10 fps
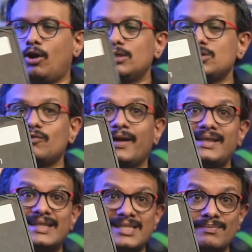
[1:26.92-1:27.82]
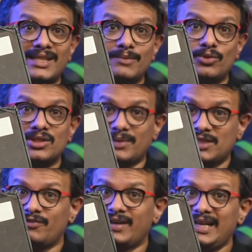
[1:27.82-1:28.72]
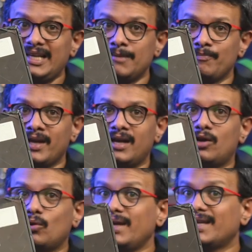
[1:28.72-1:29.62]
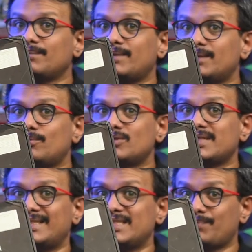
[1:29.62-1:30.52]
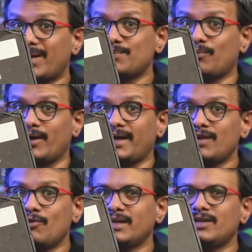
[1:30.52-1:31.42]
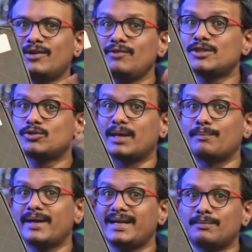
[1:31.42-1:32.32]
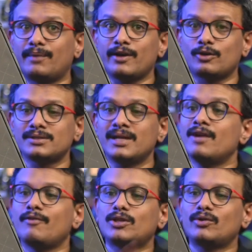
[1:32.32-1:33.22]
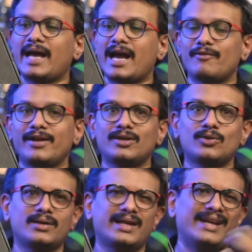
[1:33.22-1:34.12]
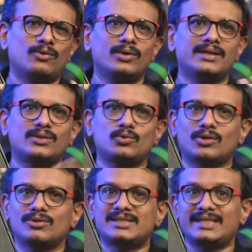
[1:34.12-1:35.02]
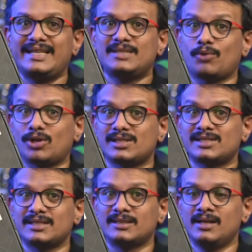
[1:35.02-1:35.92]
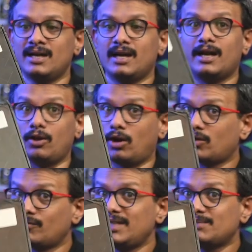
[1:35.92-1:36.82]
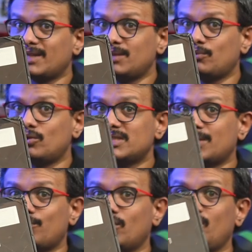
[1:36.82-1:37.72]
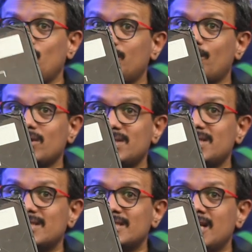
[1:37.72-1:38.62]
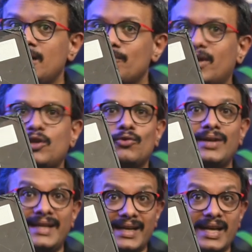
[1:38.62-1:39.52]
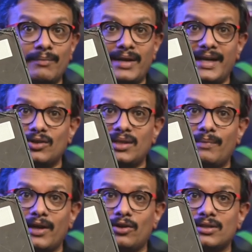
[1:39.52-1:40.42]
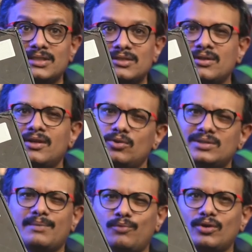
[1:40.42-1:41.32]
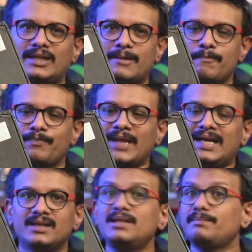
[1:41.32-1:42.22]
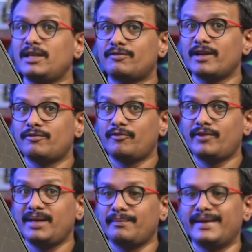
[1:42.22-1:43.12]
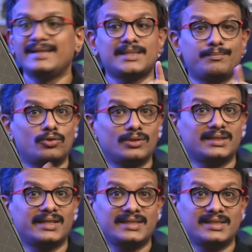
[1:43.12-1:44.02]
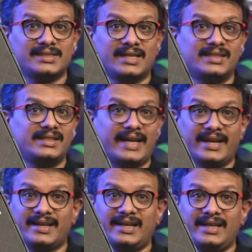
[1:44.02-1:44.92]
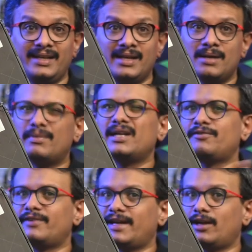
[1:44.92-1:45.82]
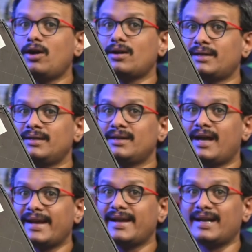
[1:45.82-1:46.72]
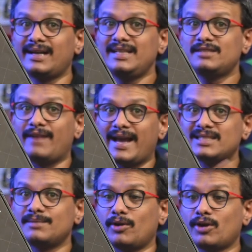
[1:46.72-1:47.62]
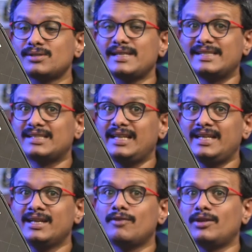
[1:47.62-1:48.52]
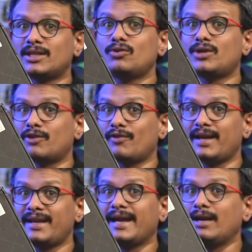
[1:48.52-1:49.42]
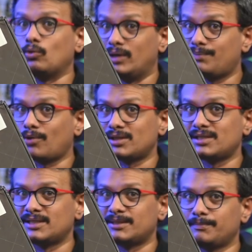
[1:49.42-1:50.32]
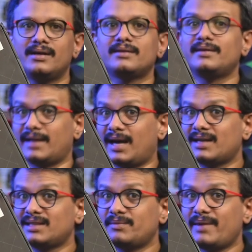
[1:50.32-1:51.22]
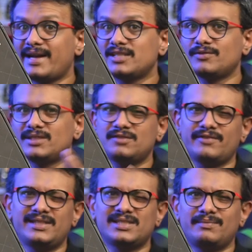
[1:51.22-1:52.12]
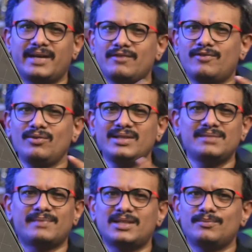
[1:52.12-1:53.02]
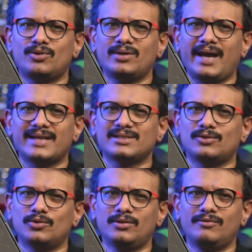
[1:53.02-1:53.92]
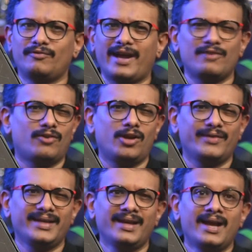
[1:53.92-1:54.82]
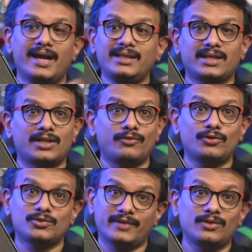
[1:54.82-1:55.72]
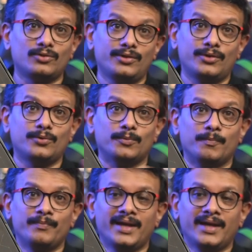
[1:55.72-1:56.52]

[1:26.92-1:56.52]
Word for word: Also, why this motherboard specifically? Looking at the motherboards at this price point, I wanted one which could upgrade the BIOS without having an older 2000 series processor. A lot of these motherboards support newer processors, but you will need an update to the BIOS to support them. The B550 may support the 3600 directly, but if it cannot, I can at least flash the BIOS easily without requiring an older processor. There are other brands with this feature, but I found this motherboard has a good fan following and the reviews were good too.